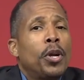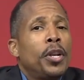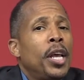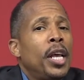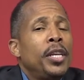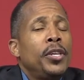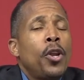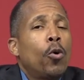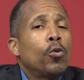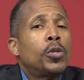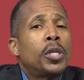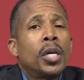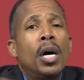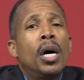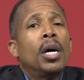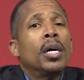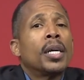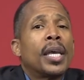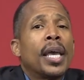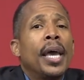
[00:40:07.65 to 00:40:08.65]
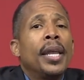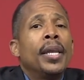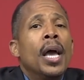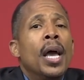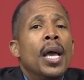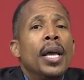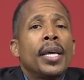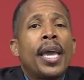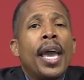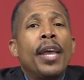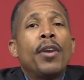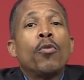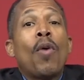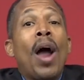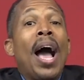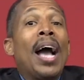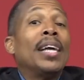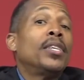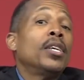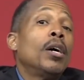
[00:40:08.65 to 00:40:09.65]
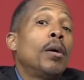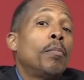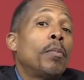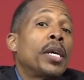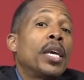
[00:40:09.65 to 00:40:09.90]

and no tongue can can rise up